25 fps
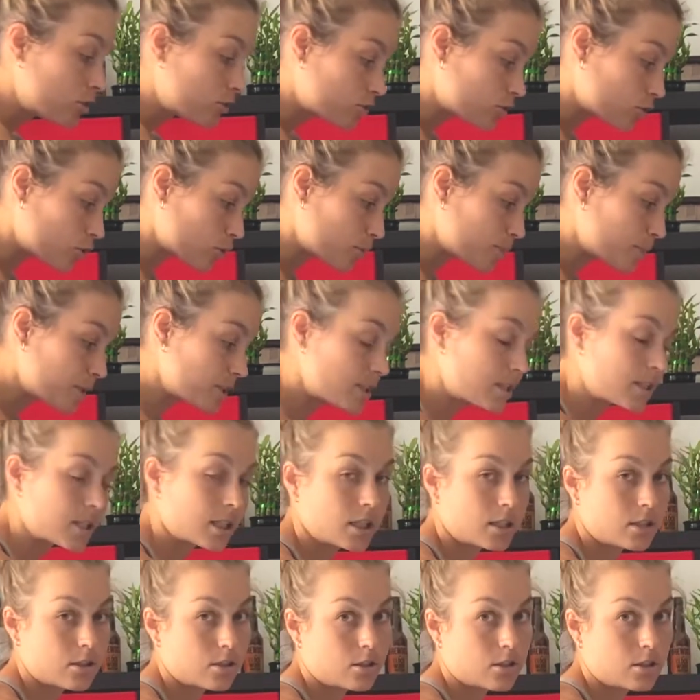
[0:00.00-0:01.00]
Drop it
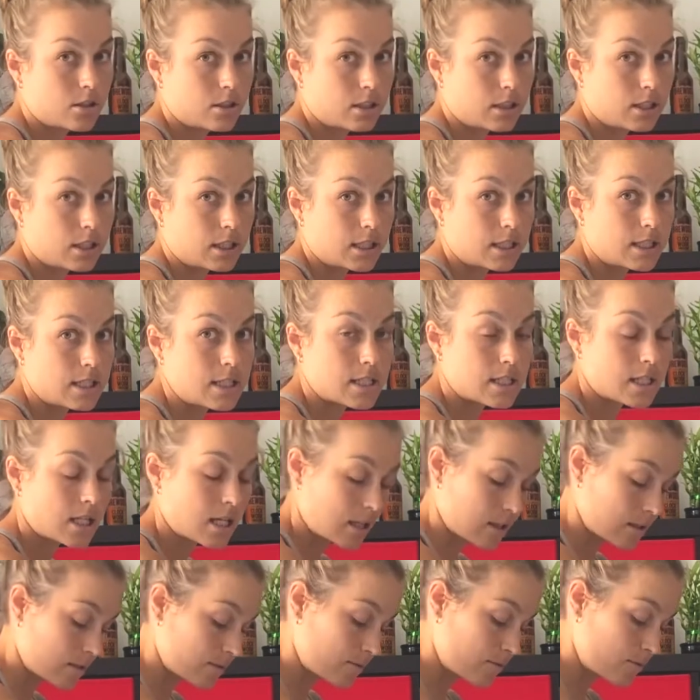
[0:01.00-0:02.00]
down to the knees
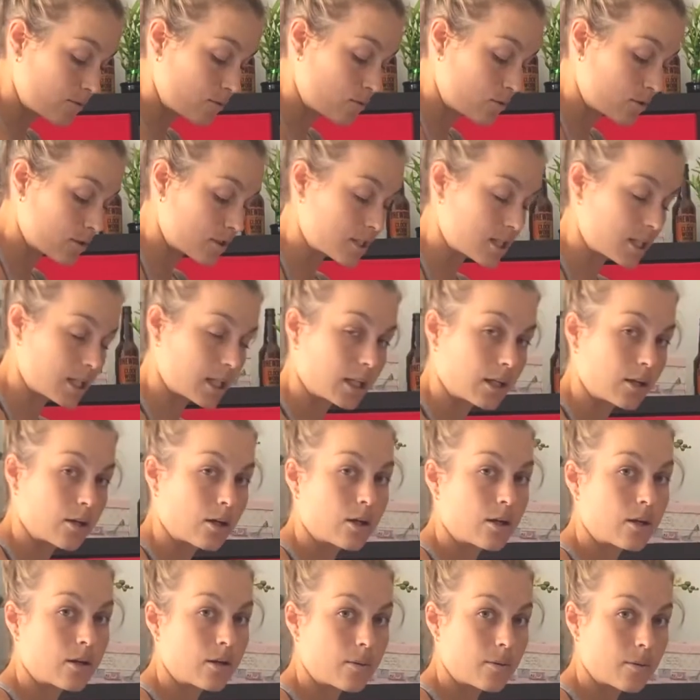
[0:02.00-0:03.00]
and focusing
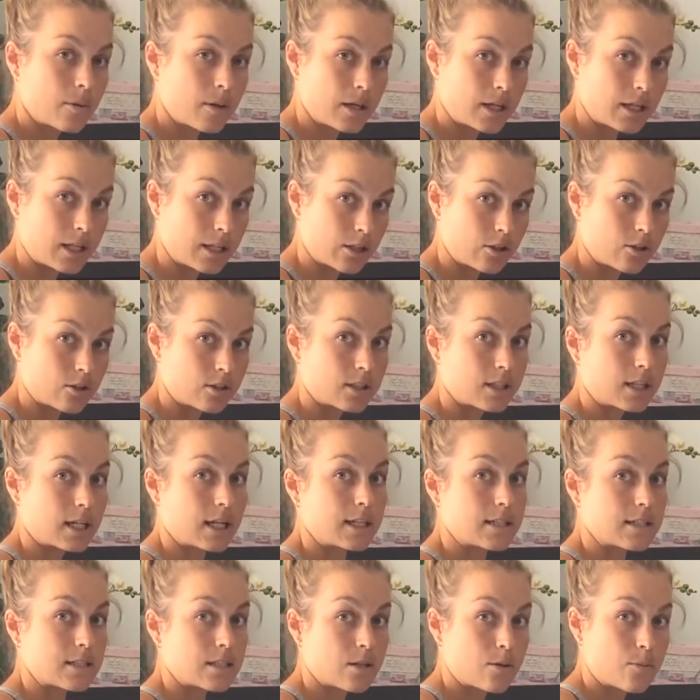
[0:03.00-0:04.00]
inner
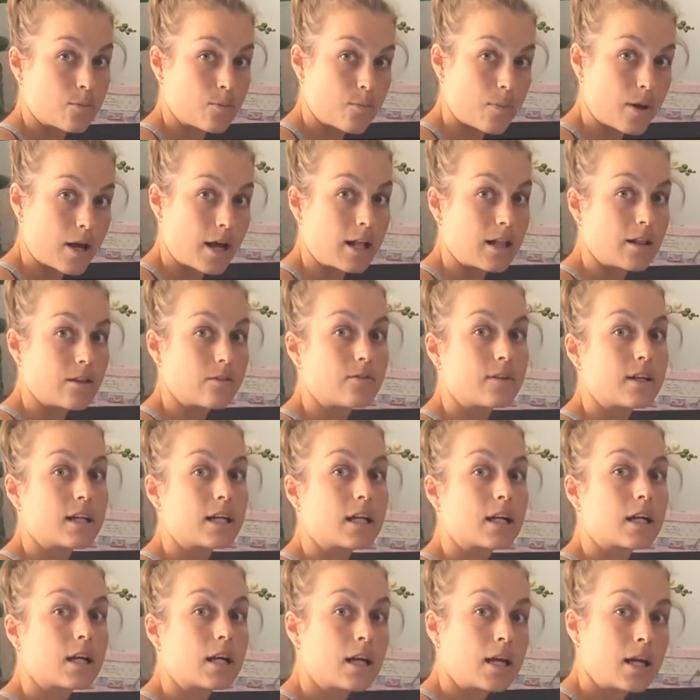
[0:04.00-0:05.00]
thighs, pelvic,
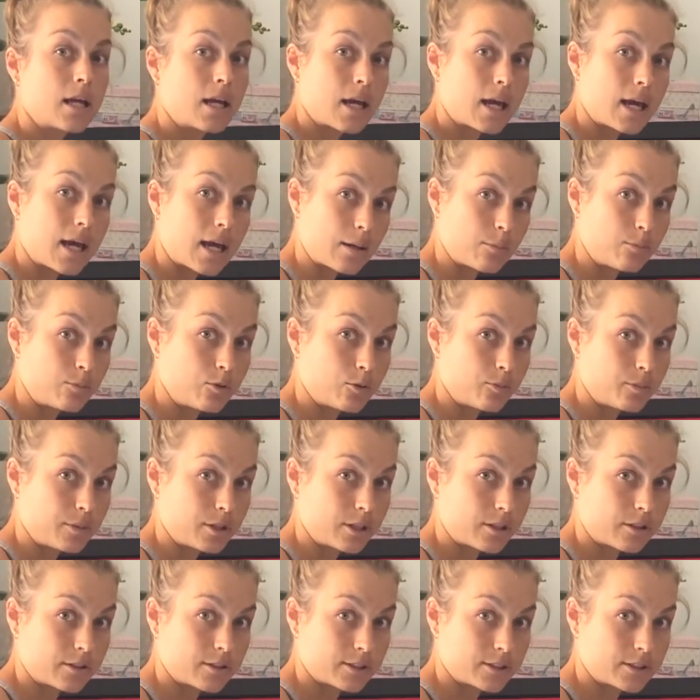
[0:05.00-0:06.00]

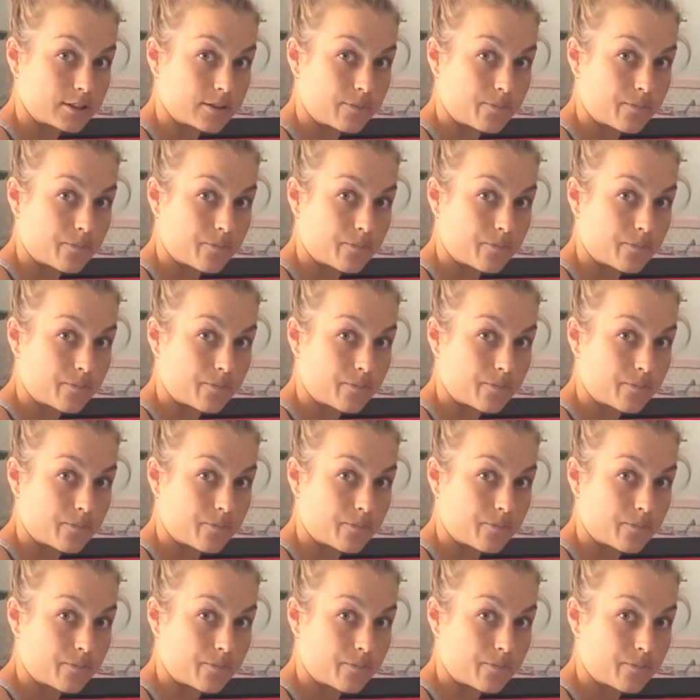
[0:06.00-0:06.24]
abdominals.